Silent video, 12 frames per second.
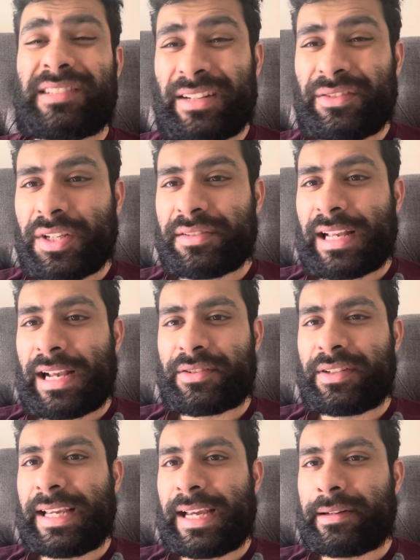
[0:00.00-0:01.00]
Sanchez
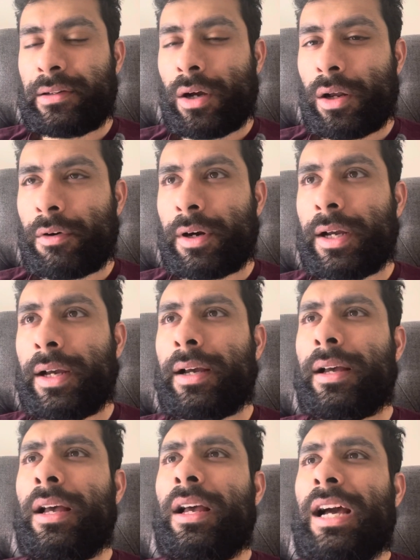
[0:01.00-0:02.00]
actually had Lara
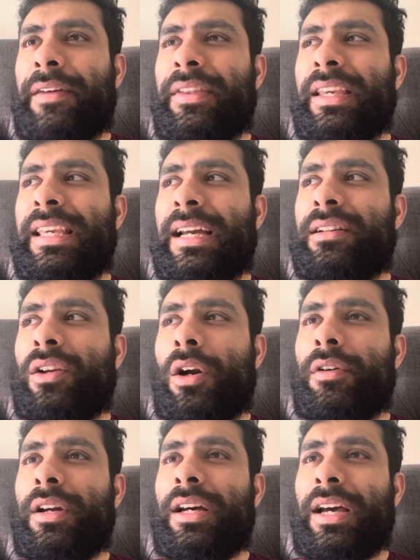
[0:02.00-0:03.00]
hurt. I think he had
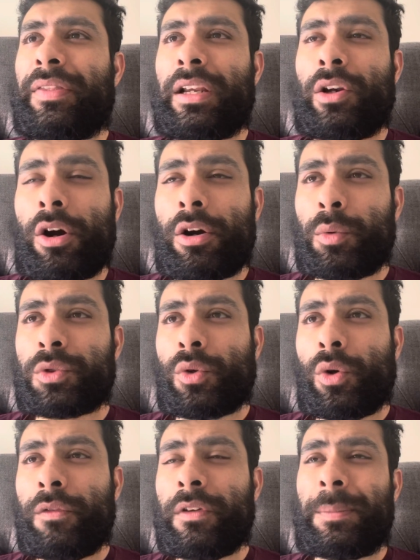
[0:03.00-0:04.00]
Lara hurt. I think Lara was
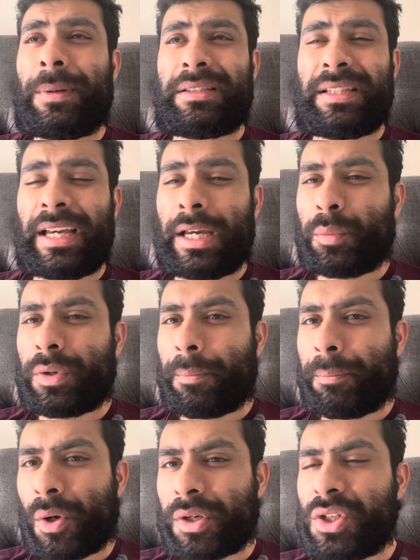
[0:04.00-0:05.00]
all over the place. He hurt him with a
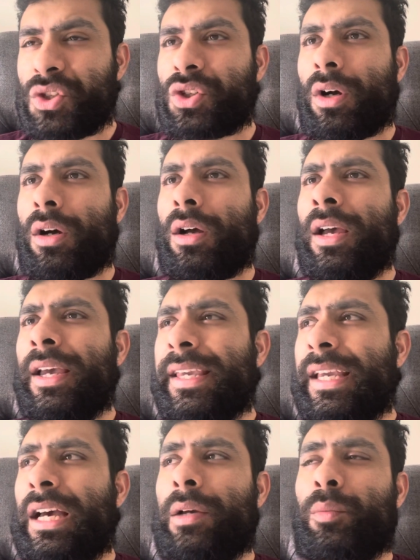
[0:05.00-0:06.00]
body shot.
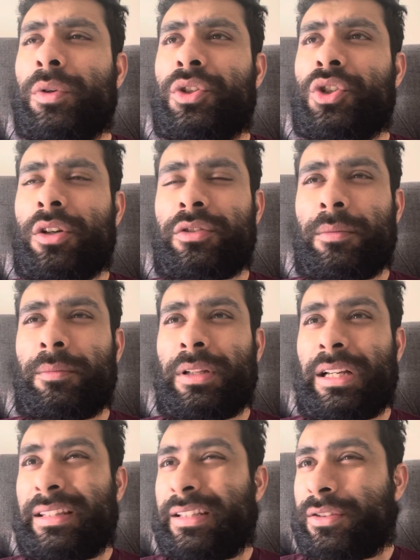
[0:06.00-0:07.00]
He hurt him with shots up
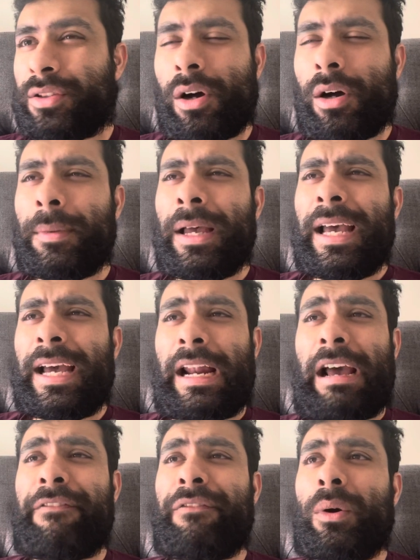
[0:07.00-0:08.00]
at the top. And
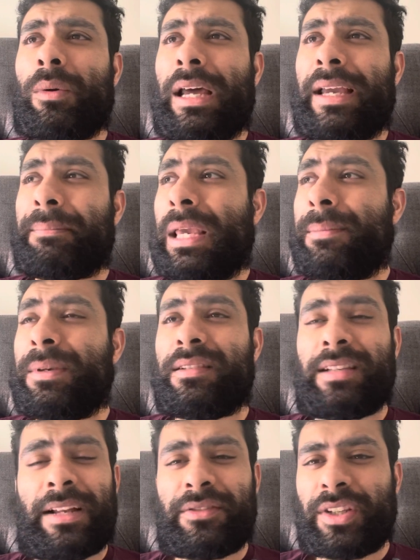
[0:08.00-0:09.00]
I felt like maybe
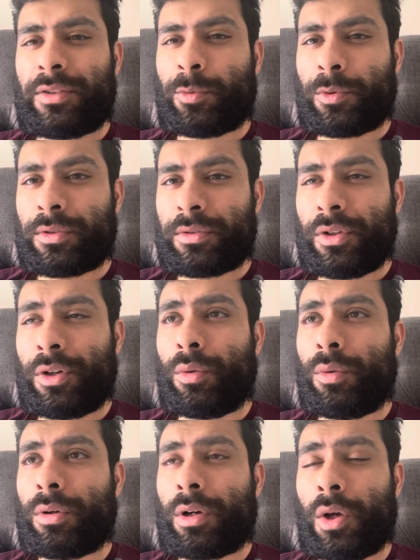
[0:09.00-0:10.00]
Sanchez was, you
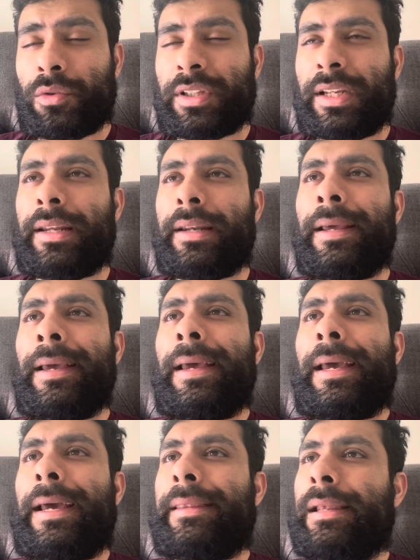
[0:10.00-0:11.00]
know, closing in.
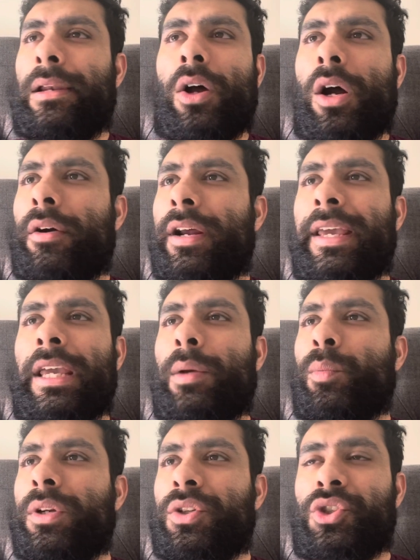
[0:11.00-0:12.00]
And then Lara hit
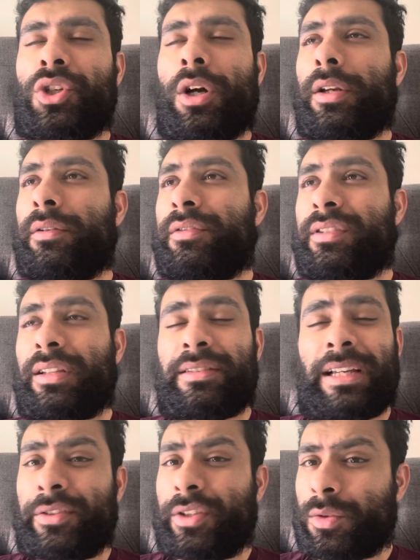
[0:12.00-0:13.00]
him with a shot and
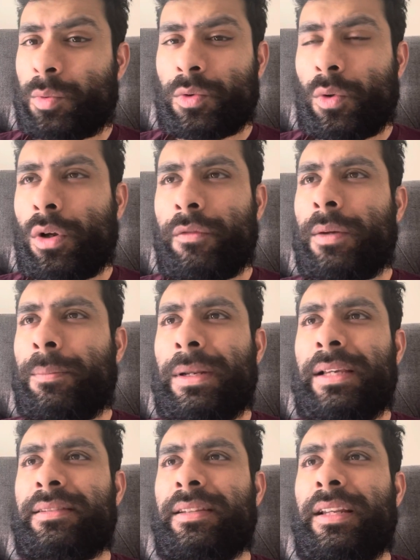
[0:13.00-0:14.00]
Sanchez was all over the place.